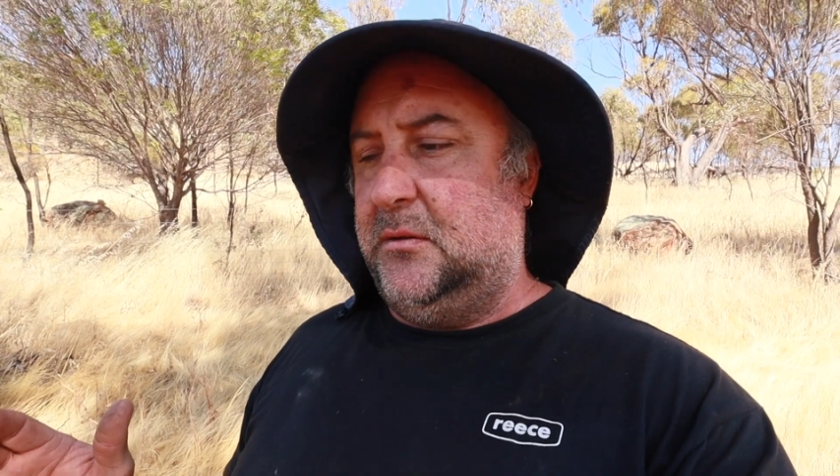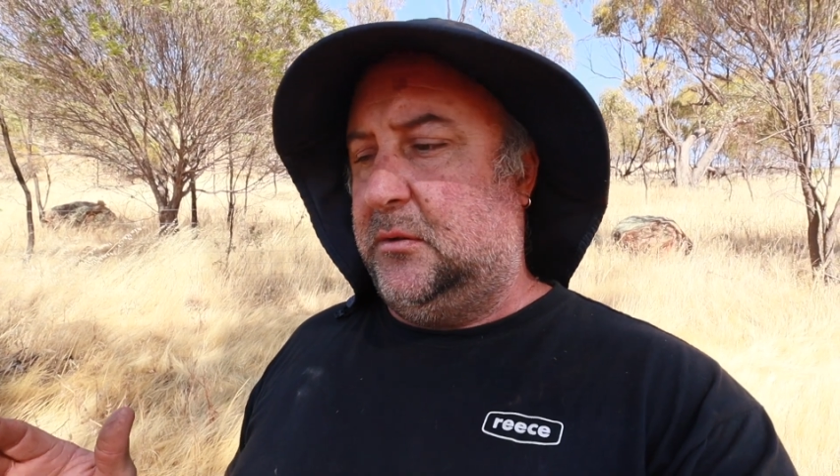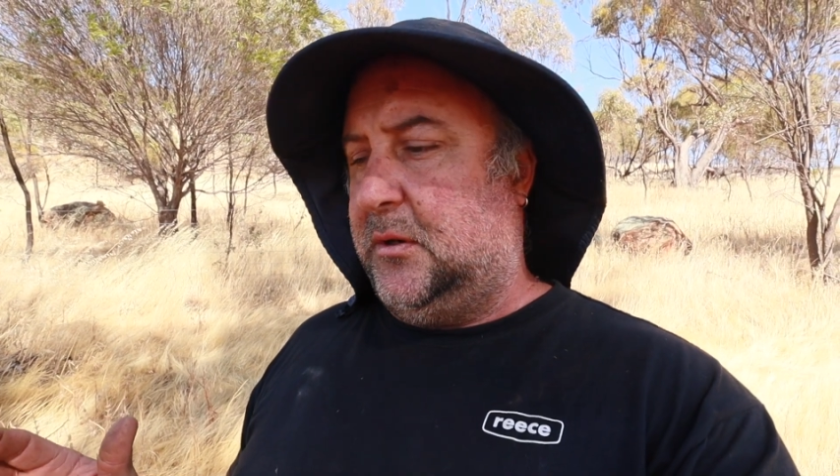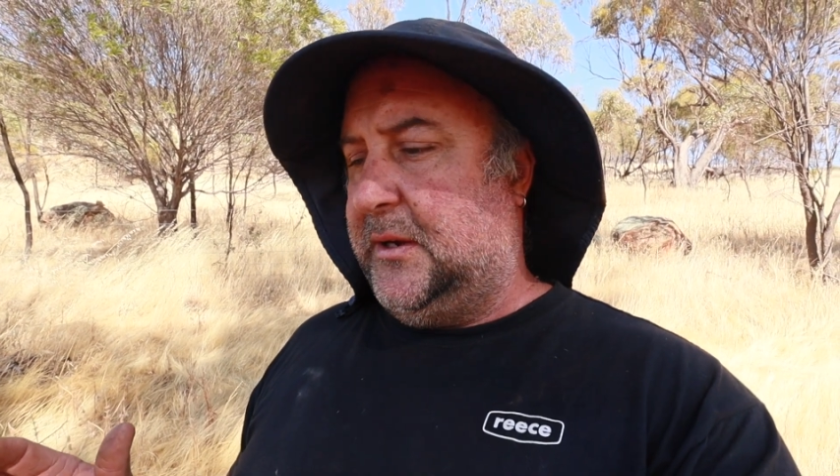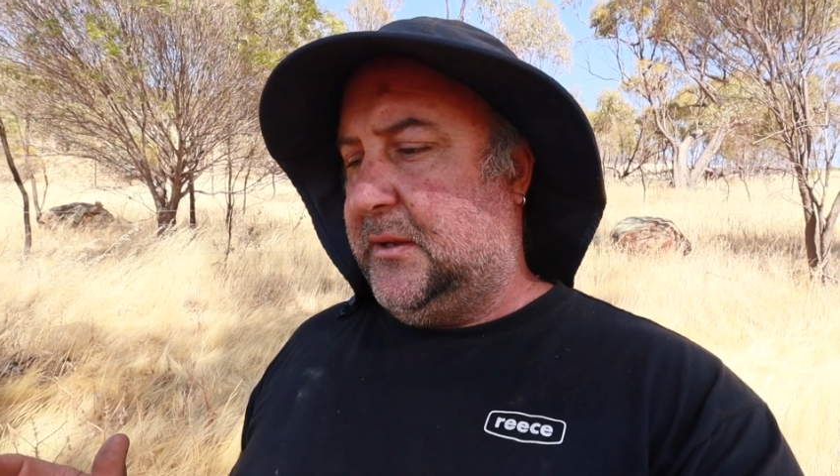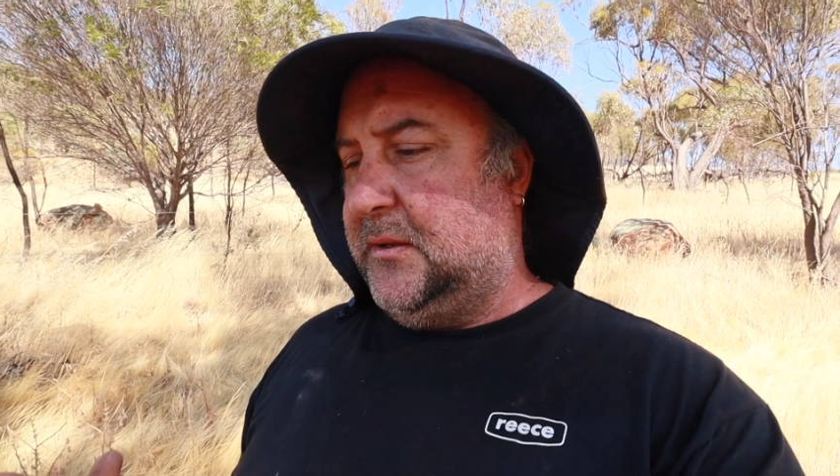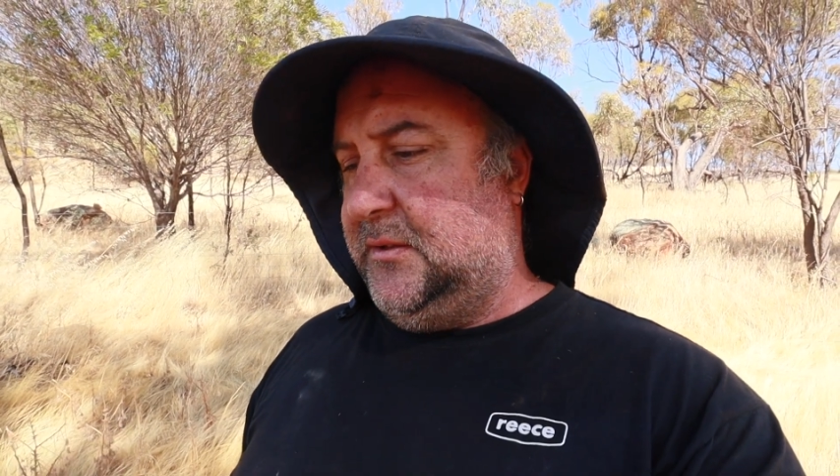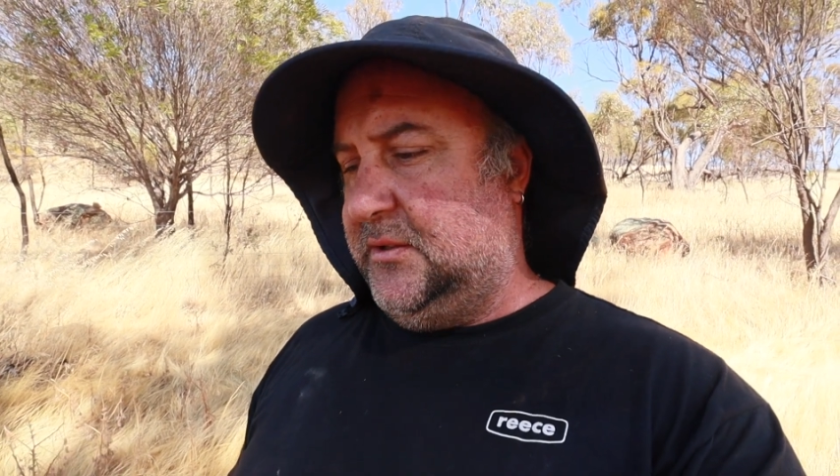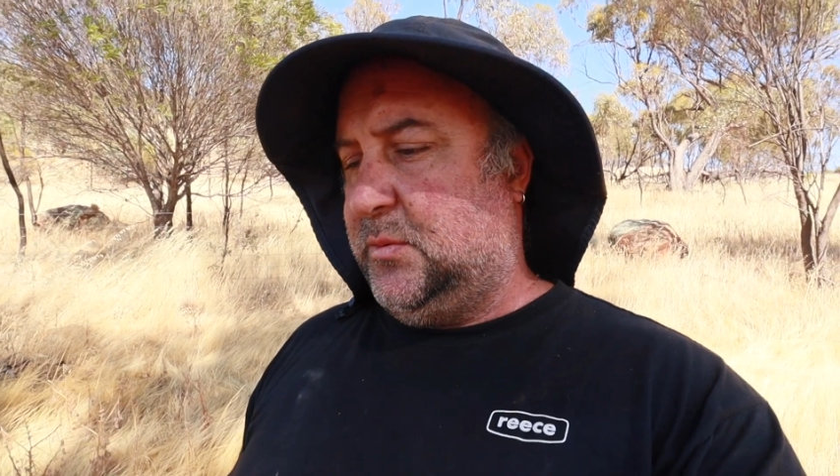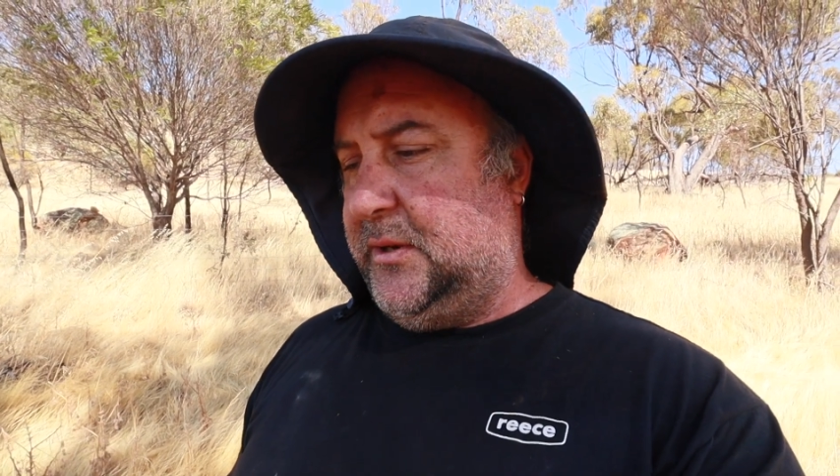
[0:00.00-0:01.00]
Like
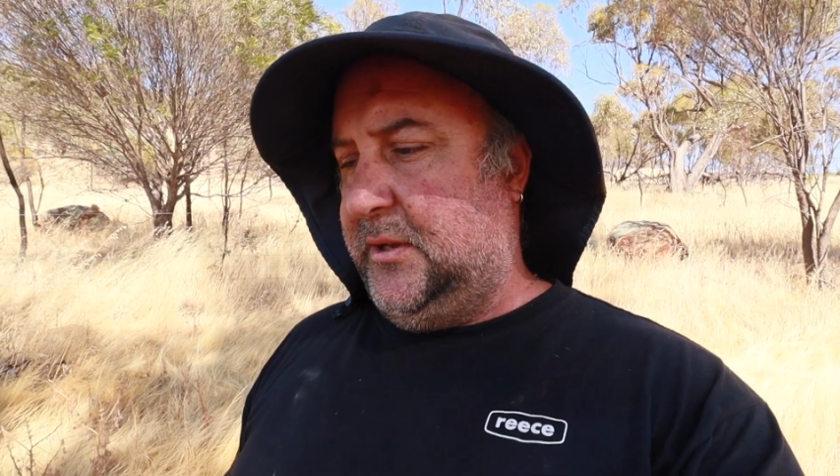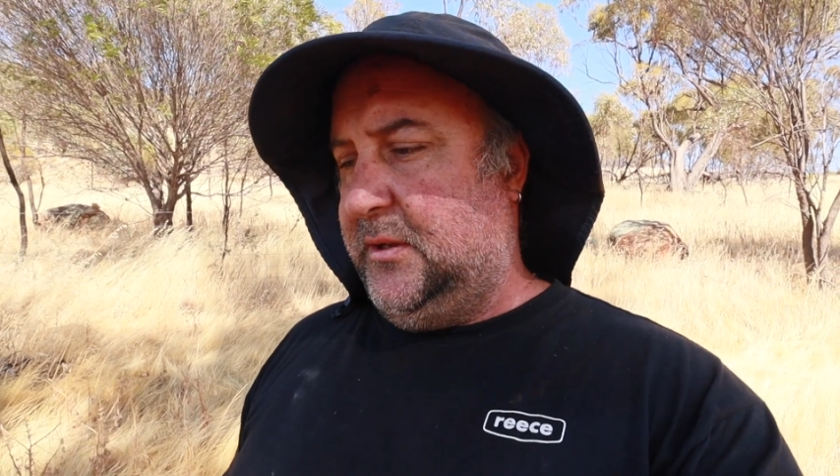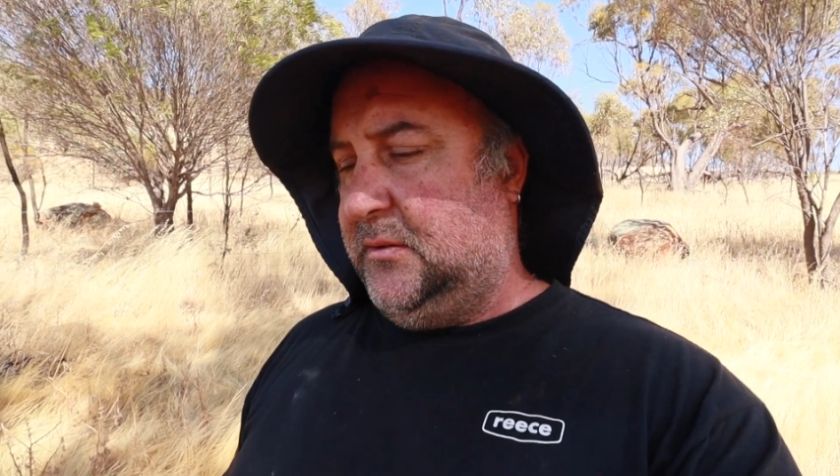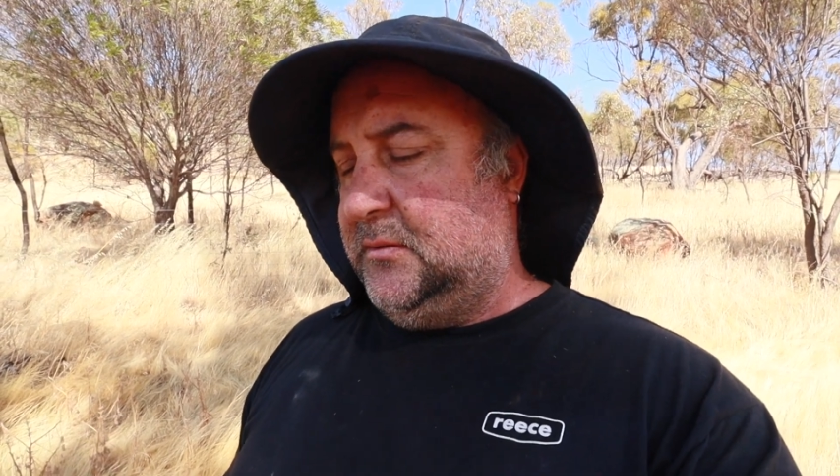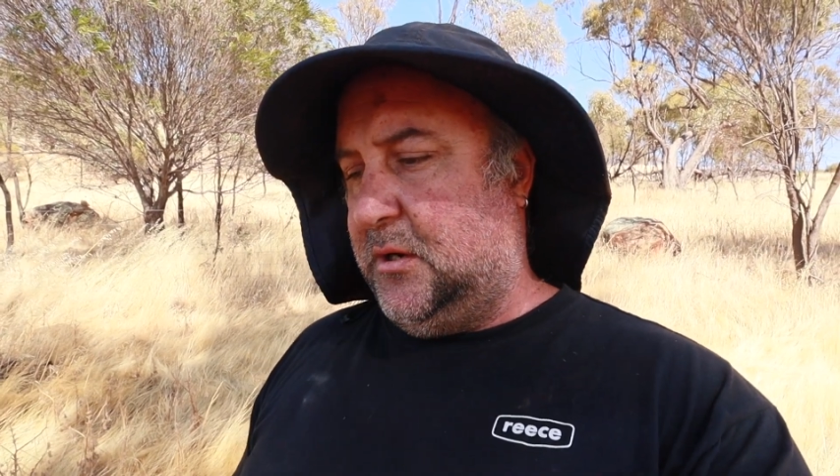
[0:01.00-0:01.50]
this one here,